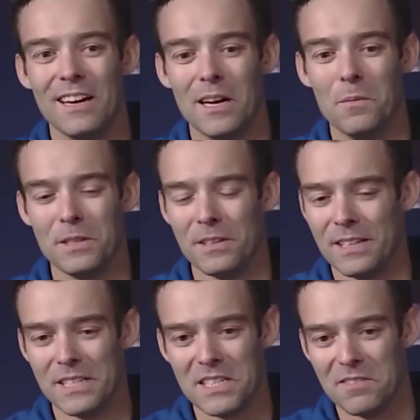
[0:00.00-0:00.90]
um, with the
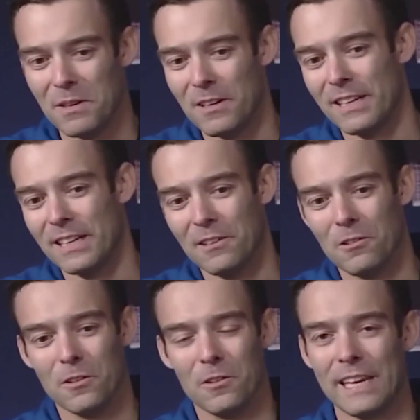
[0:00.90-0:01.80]
United States of America,
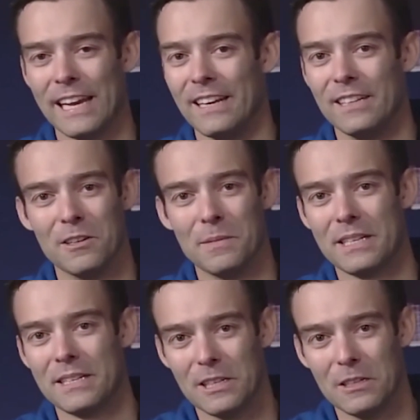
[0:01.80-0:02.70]
or, or Canada or
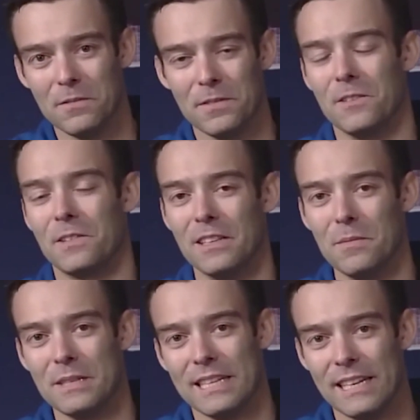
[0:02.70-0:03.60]
Mexico if, you know, if
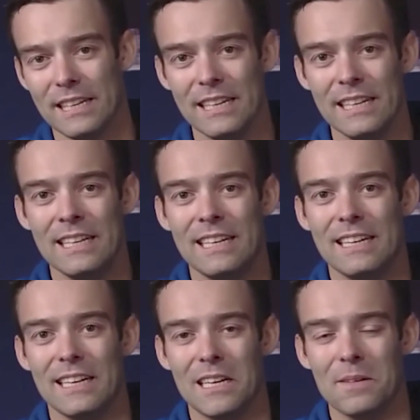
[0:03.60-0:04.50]
Columbus hadn't
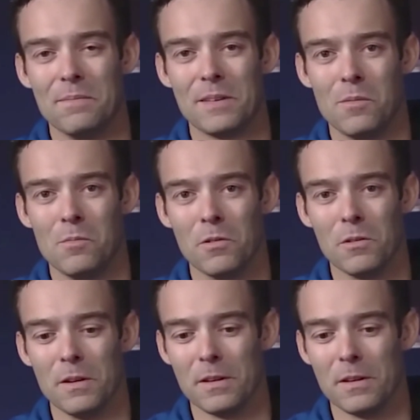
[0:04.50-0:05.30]
Um, come over.